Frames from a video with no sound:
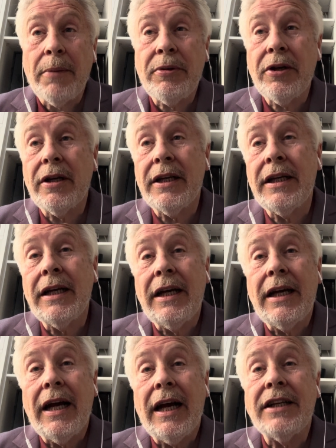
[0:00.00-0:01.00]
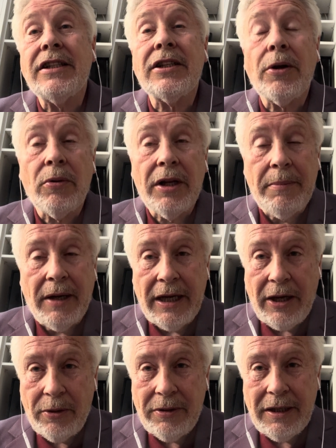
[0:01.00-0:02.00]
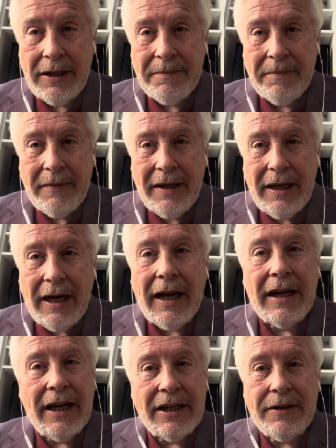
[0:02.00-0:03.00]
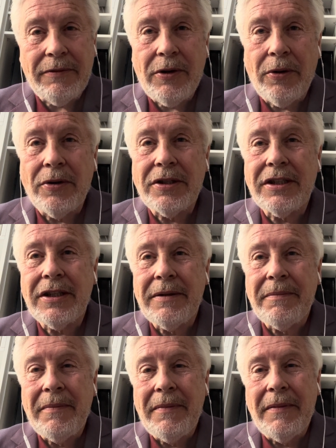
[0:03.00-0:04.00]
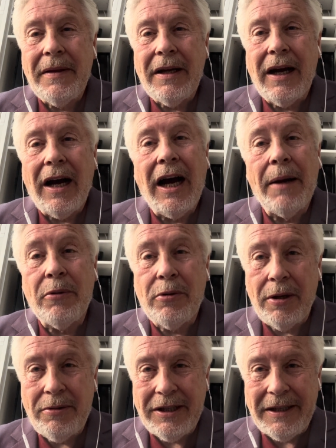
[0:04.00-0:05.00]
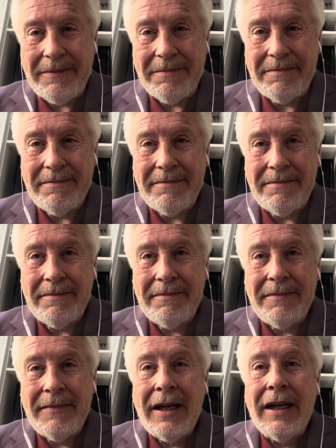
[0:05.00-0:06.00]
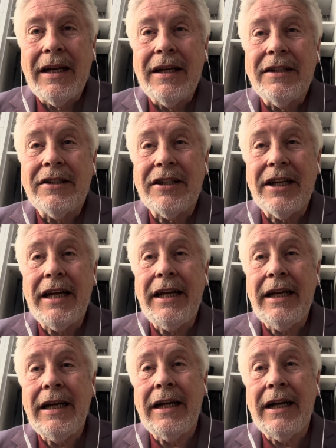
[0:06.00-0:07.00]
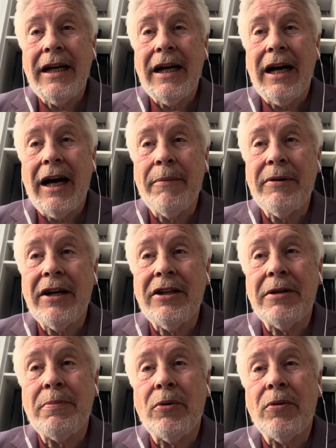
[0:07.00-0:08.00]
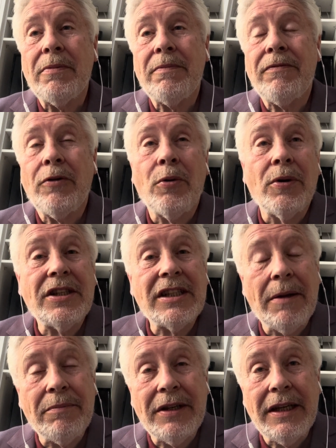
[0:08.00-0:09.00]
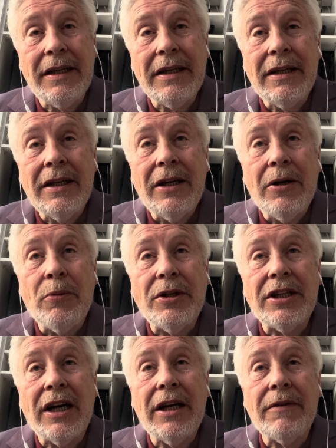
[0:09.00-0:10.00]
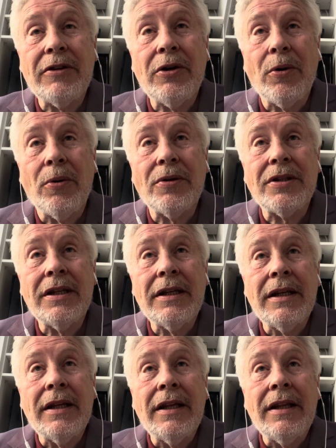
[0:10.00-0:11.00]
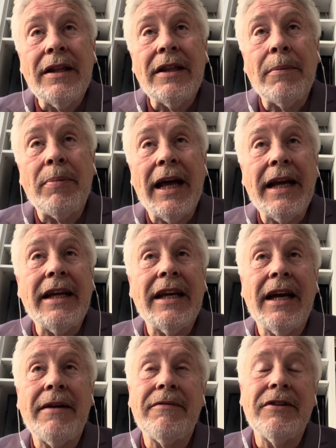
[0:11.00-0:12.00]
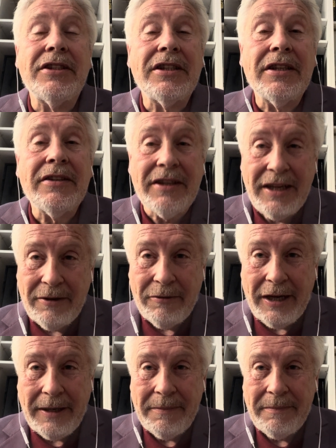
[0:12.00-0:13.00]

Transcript: purely and solely my own, unless, of course, I'm quoting. Today, I'm going to put forward something which I have called the blank canvas theory,